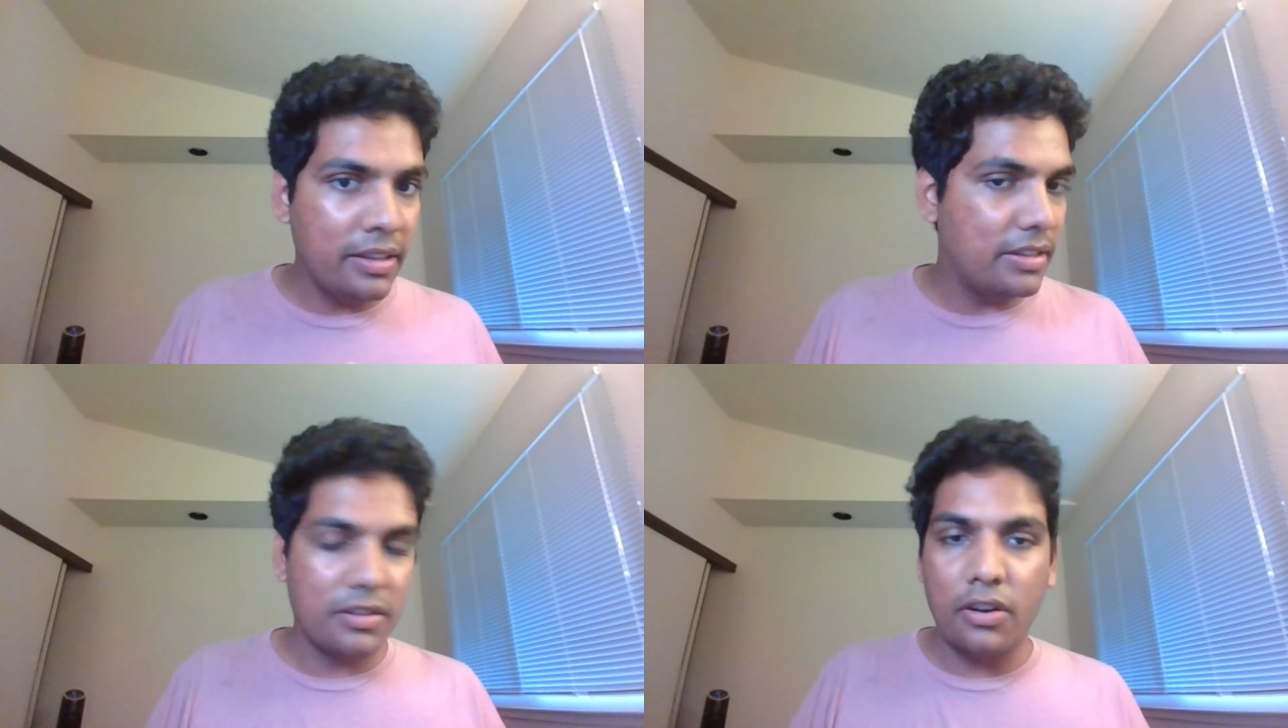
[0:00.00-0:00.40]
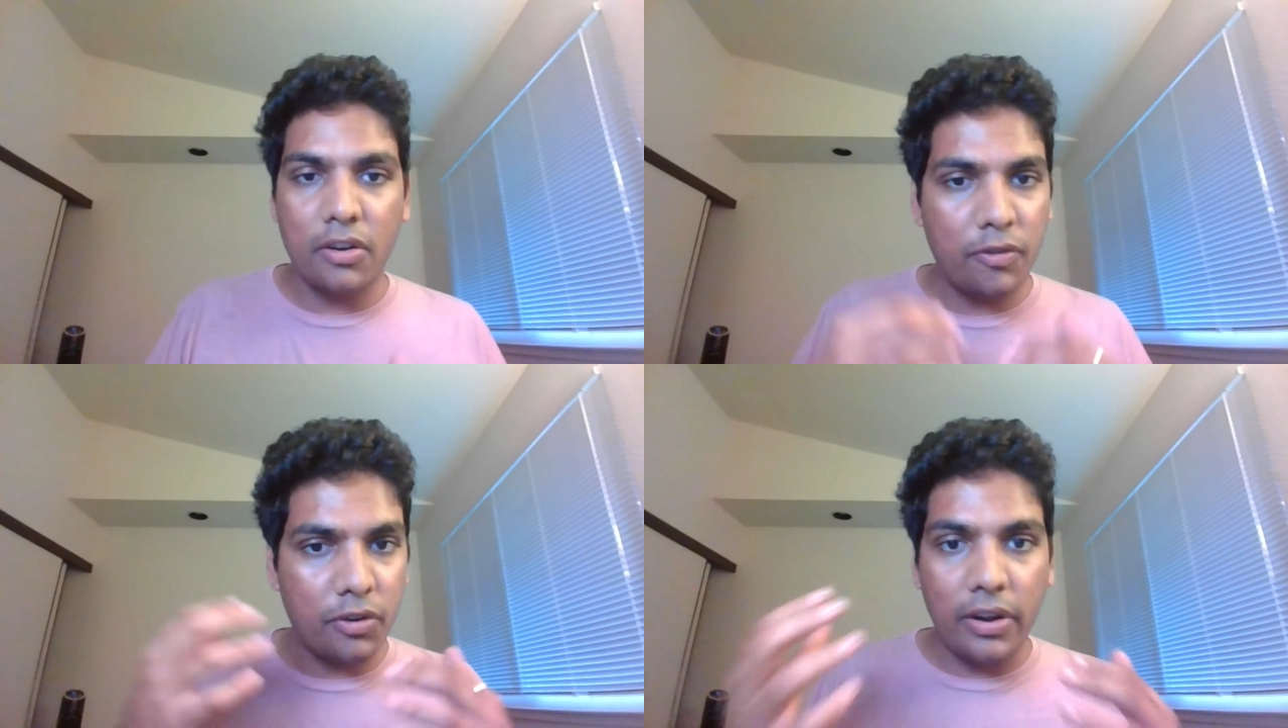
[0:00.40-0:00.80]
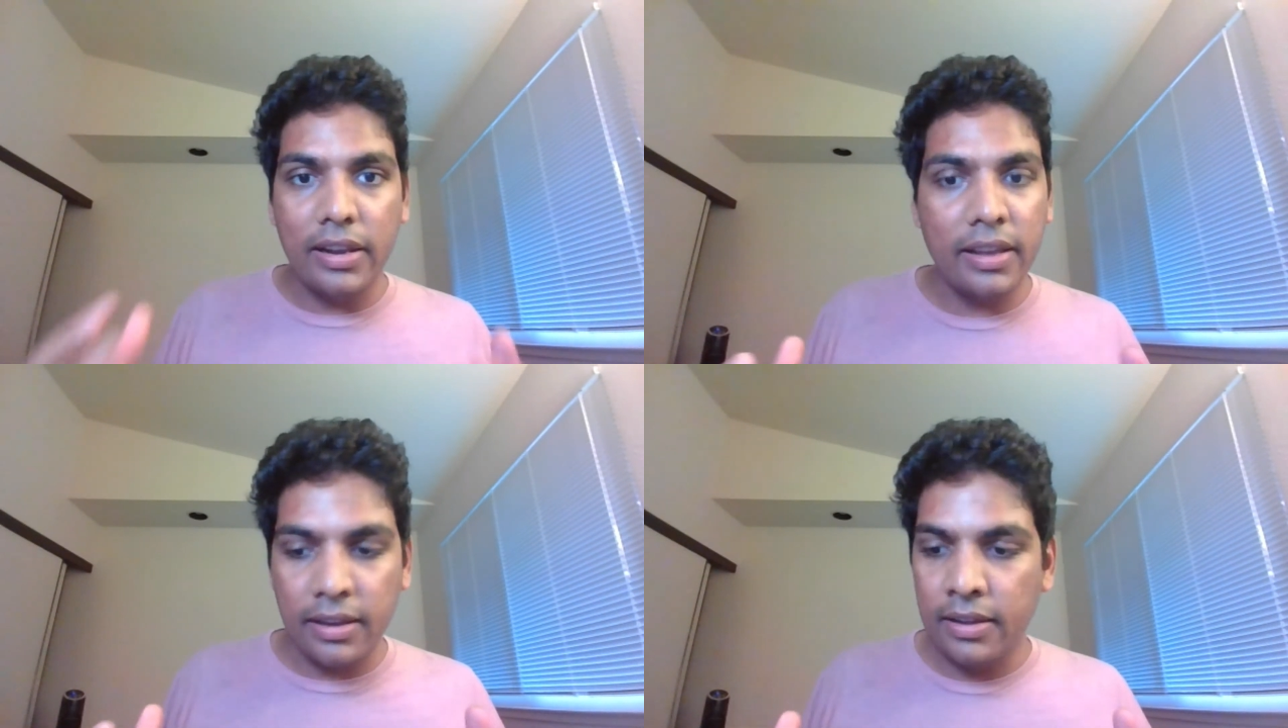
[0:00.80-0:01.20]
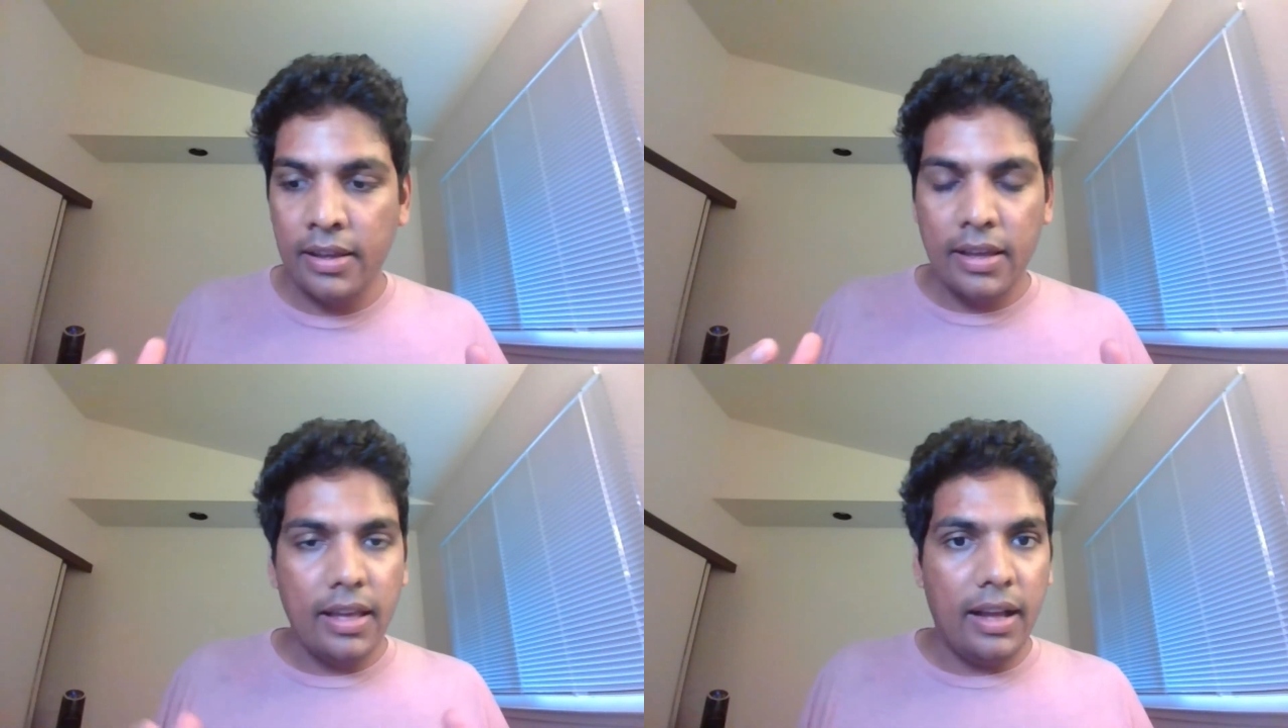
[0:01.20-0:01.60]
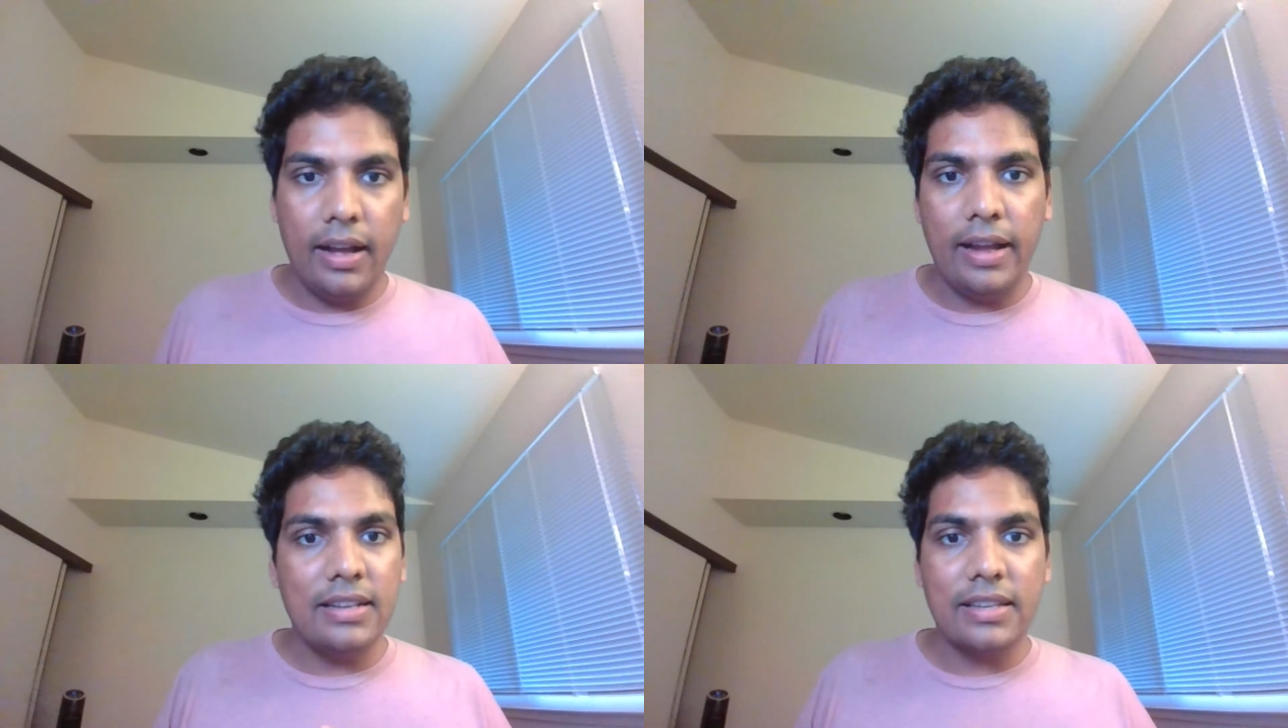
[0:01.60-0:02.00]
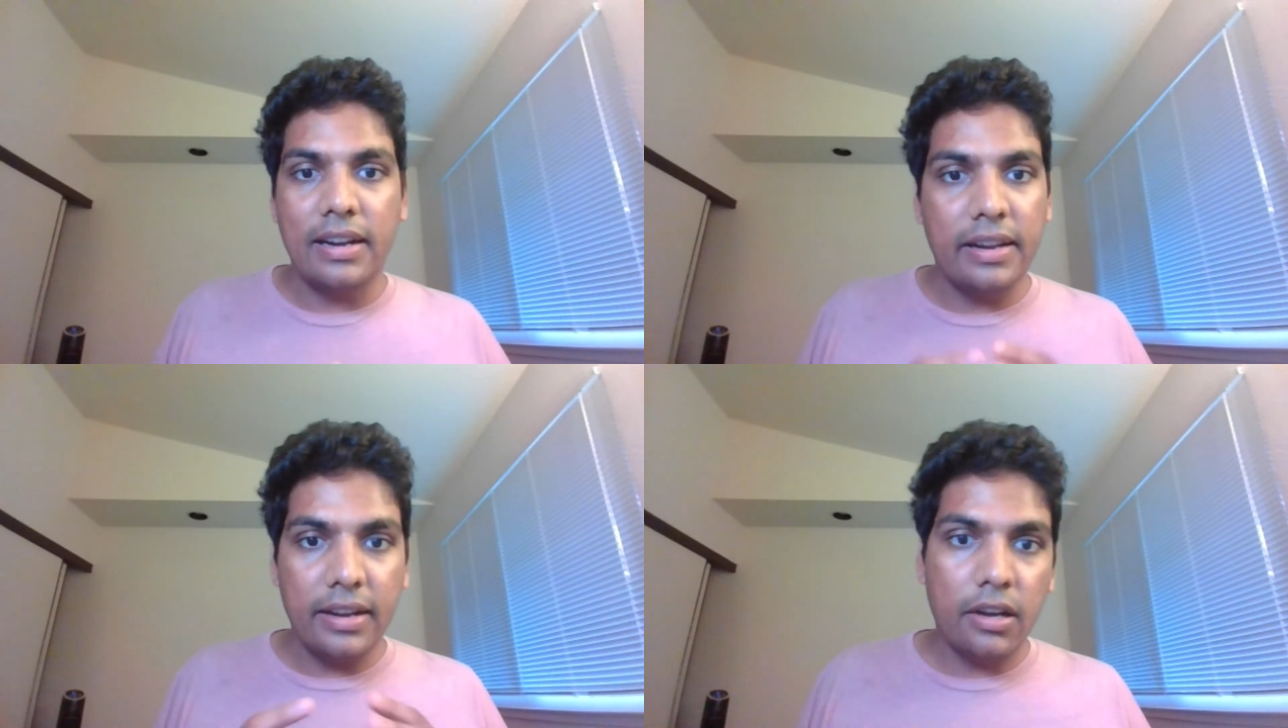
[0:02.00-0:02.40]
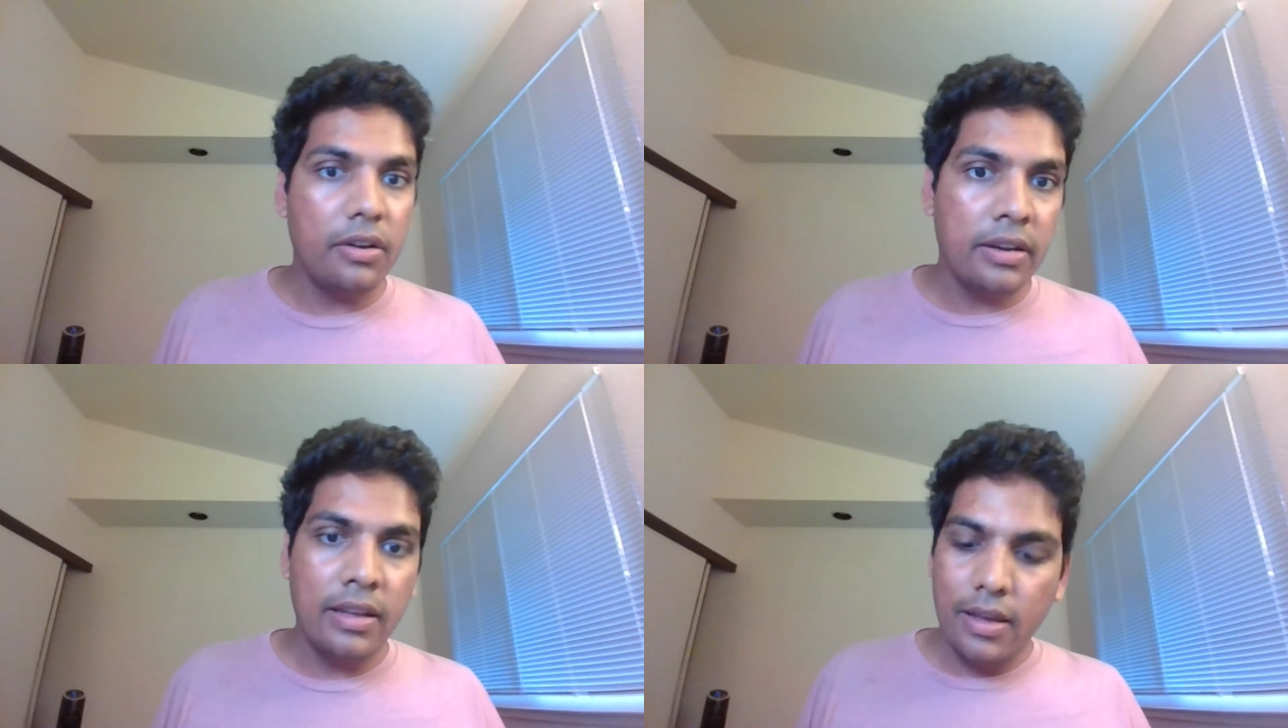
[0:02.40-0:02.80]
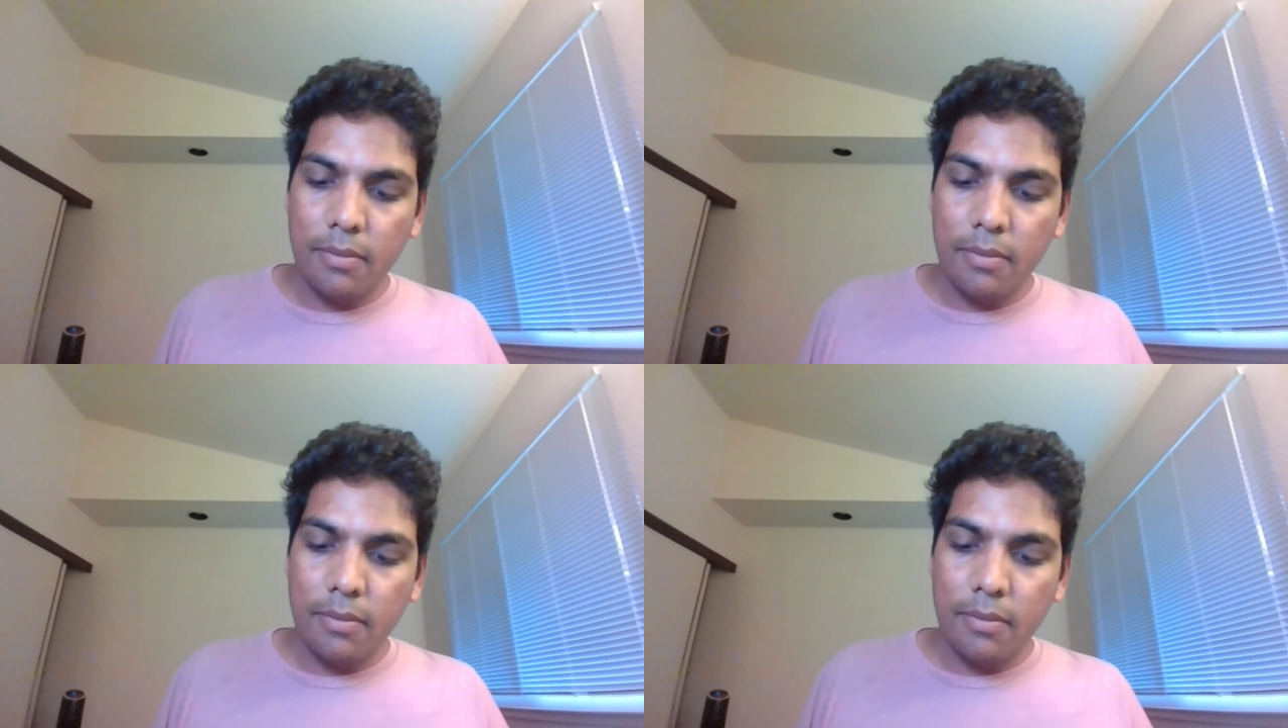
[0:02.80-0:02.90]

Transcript: There's a lot of toiling and settling down.